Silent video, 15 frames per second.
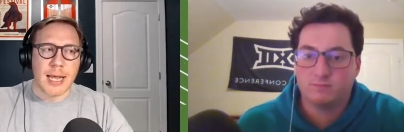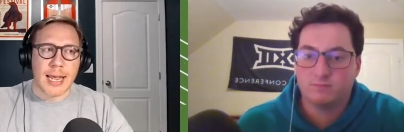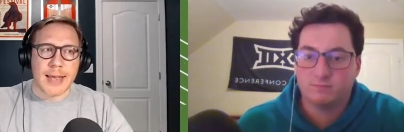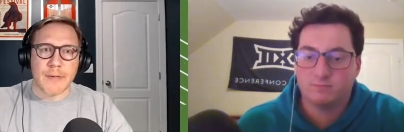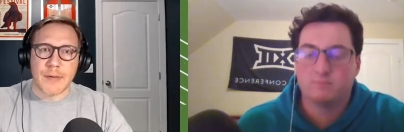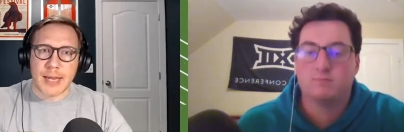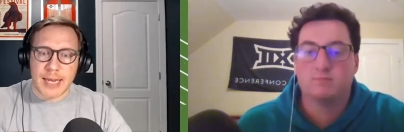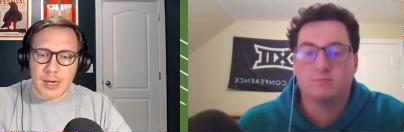
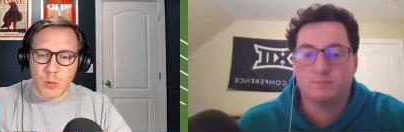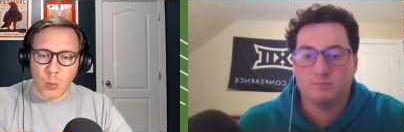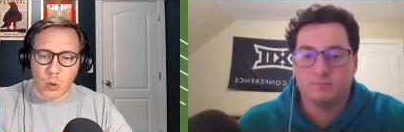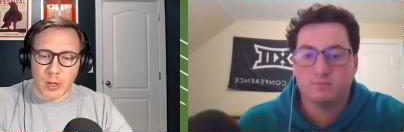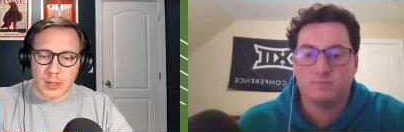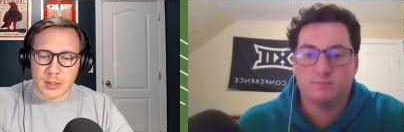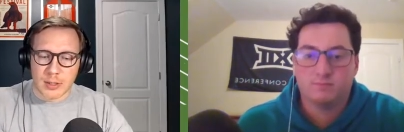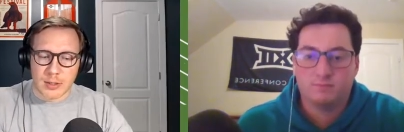Speaker 1: If he
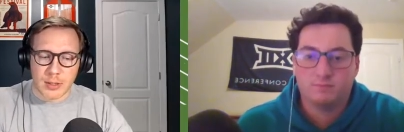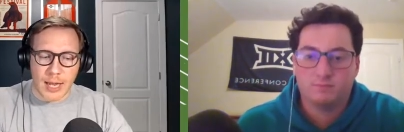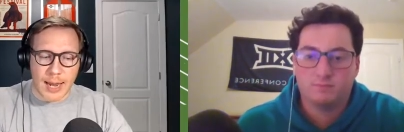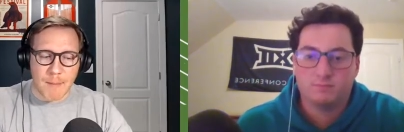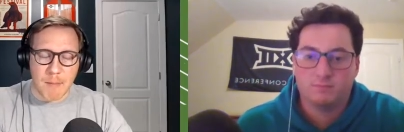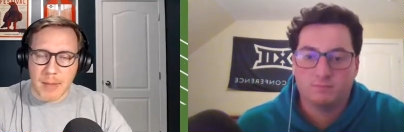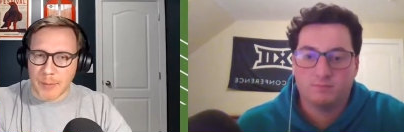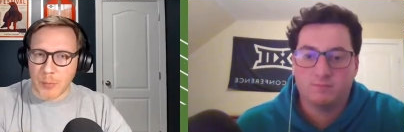was a
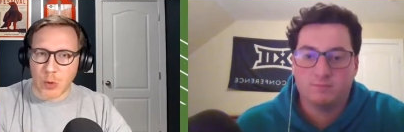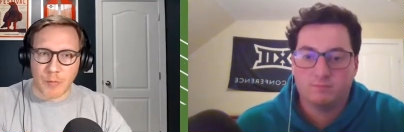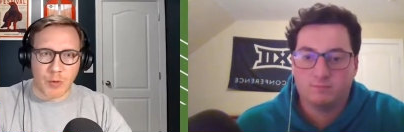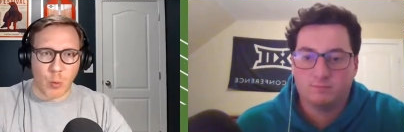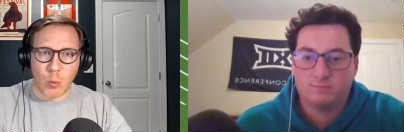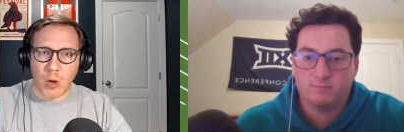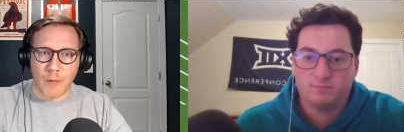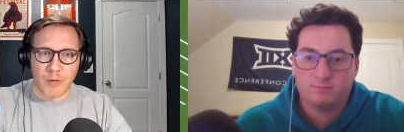member of
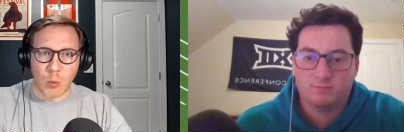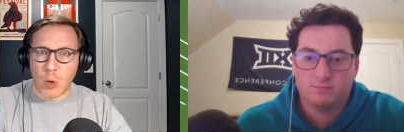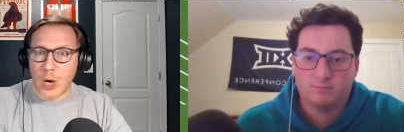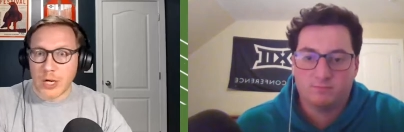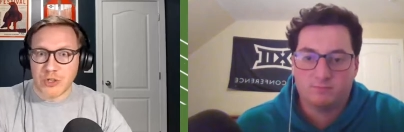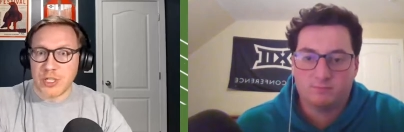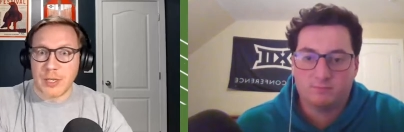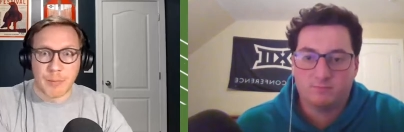the of the
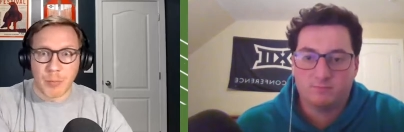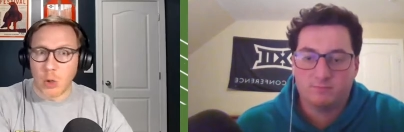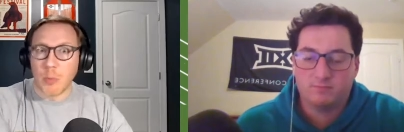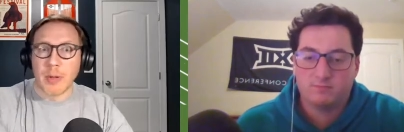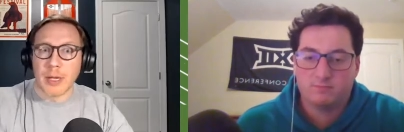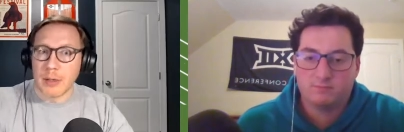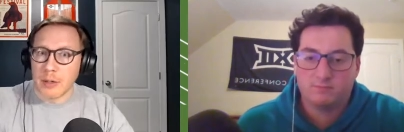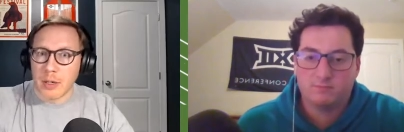Washington
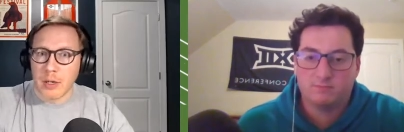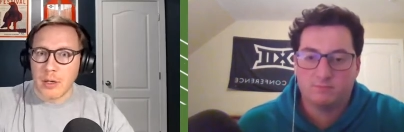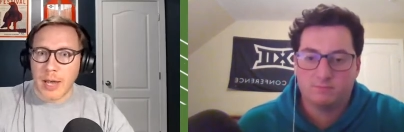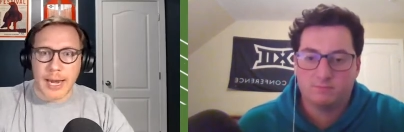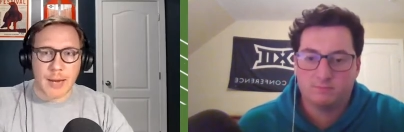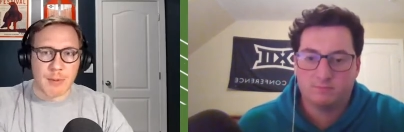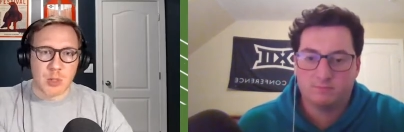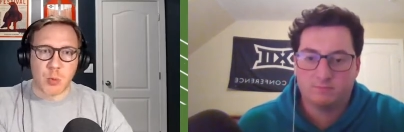bullpen
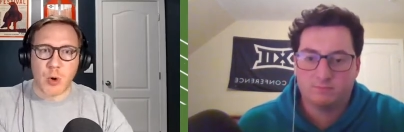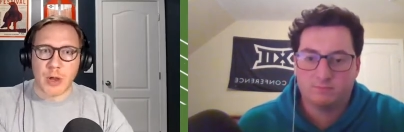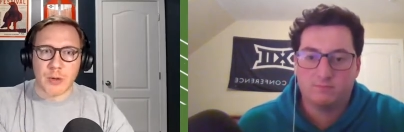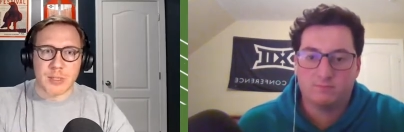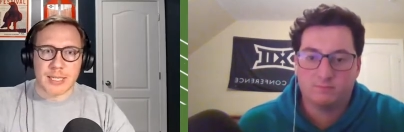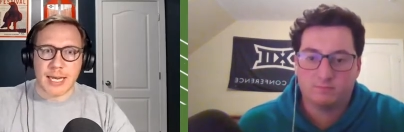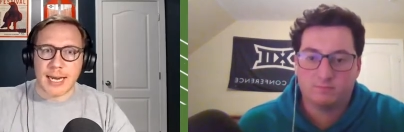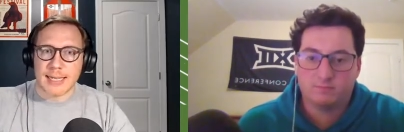and he was one of
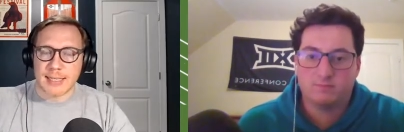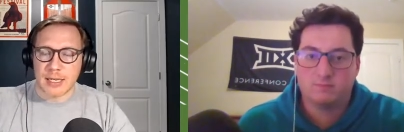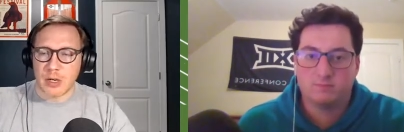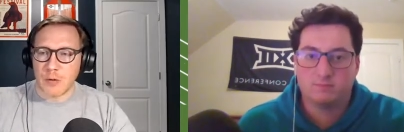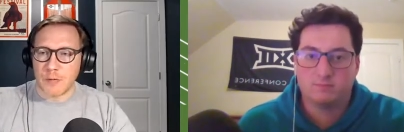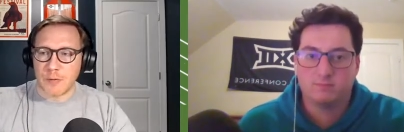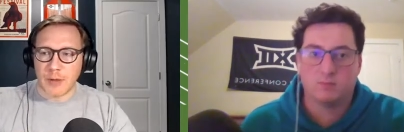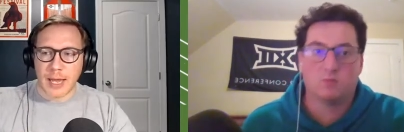those guys that
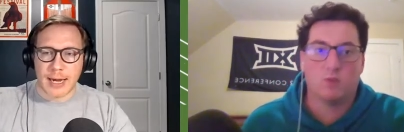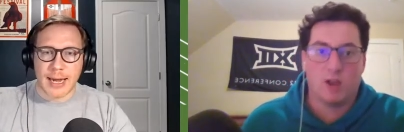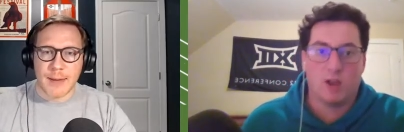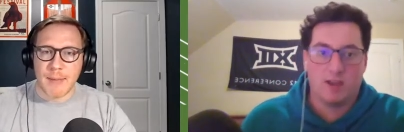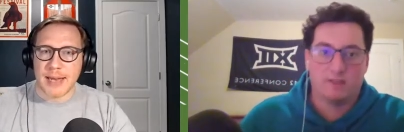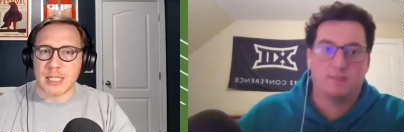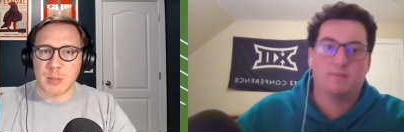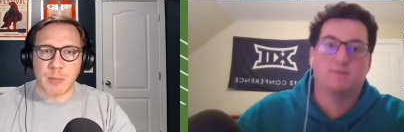you flex, right. he
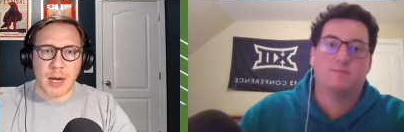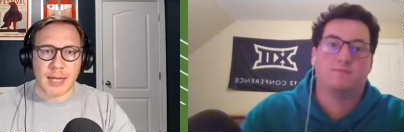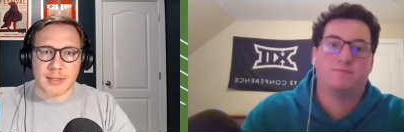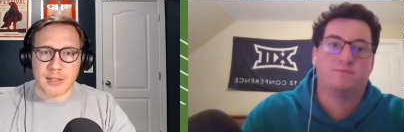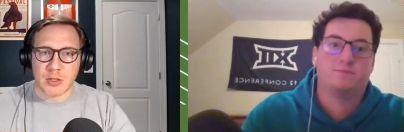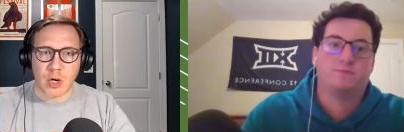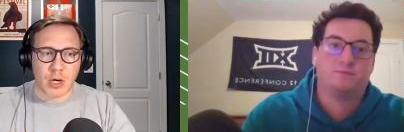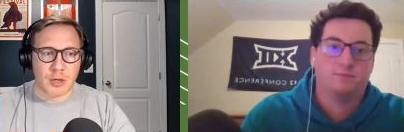made spot
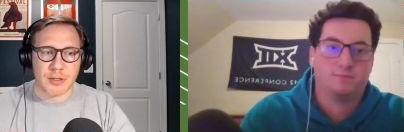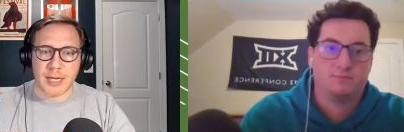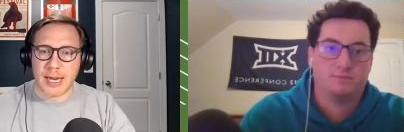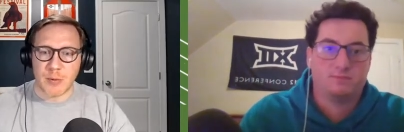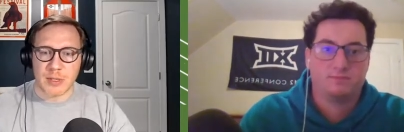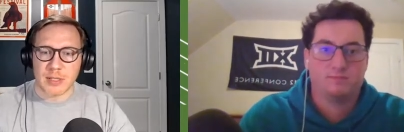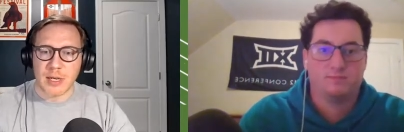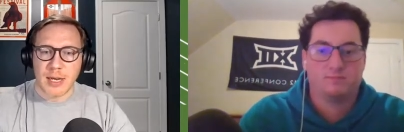starts. He
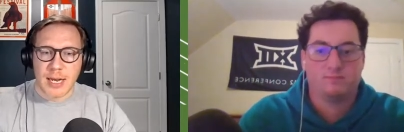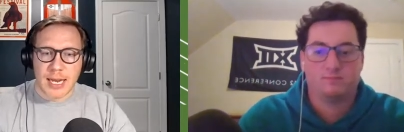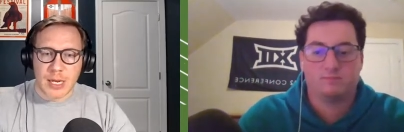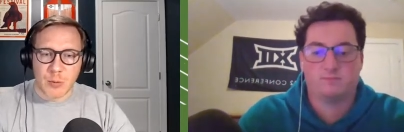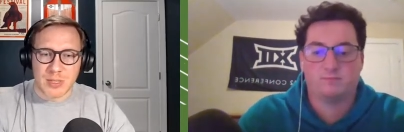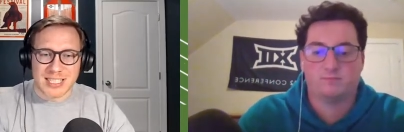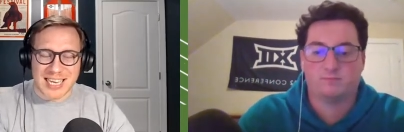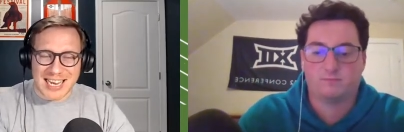was he
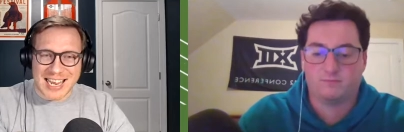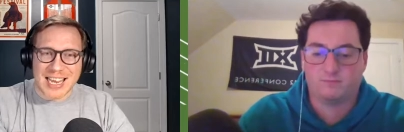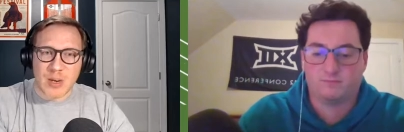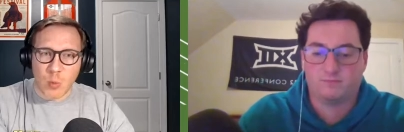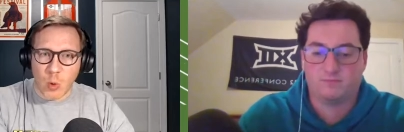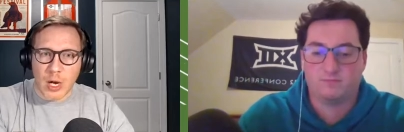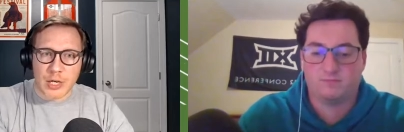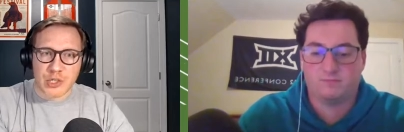was
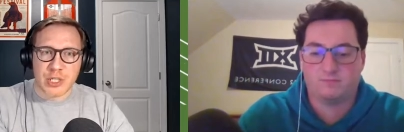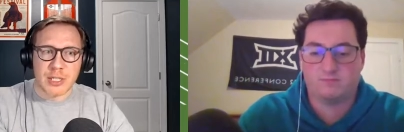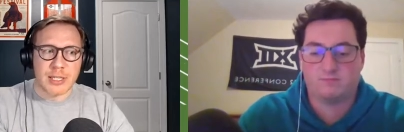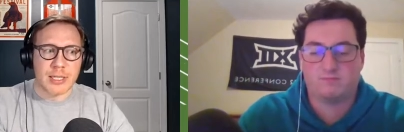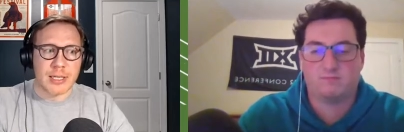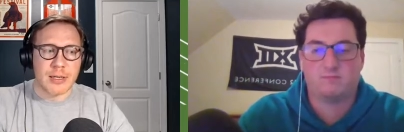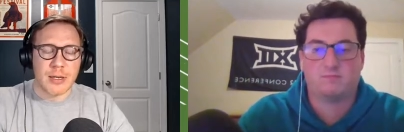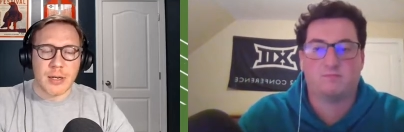in
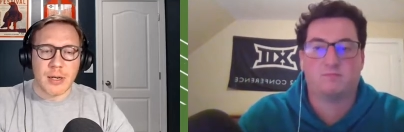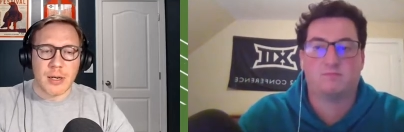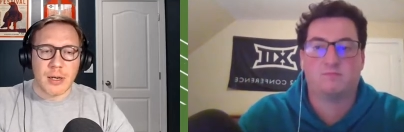Washington.